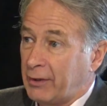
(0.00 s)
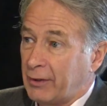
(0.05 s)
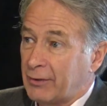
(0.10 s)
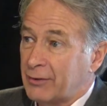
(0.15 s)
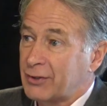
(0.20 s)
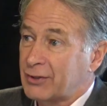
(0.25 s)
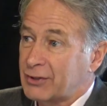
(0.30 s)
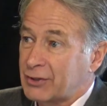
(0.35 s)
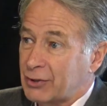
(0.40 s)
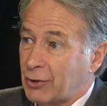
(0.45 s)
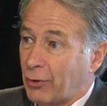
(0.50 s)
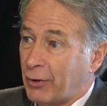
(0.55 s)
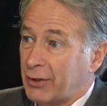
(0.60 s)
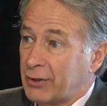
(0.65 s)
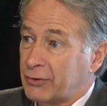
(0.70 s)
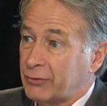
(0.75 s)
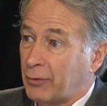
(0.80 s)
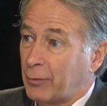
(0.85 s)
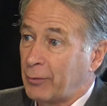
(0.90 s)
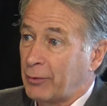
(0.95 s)
hear the
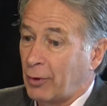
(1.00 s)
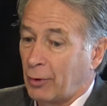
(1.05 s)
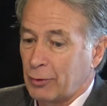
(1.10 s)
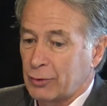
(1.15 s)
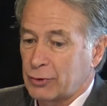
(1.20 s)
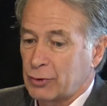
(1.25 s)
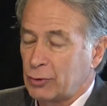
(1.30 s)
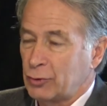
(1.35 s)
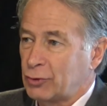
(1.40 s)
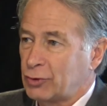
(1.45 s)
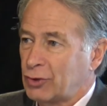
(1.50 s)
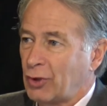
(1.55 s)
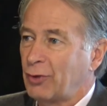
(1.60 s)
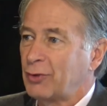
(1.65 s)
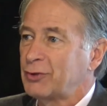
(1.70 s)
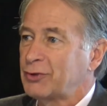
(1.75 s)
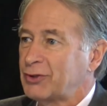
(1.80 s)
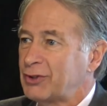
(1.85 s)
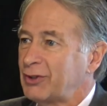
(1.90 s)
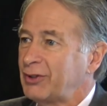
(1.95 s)
stories from those who
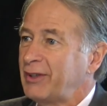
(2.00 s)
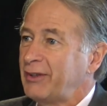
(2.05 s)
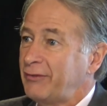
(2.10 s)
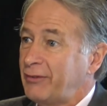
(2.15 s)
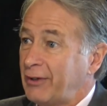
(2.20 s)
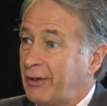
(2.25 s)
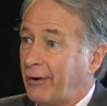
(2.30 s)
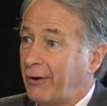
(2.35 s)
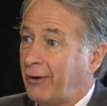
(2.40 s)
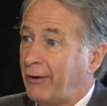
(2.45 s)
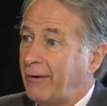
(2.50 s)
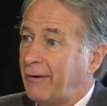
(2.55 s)
chose to live here,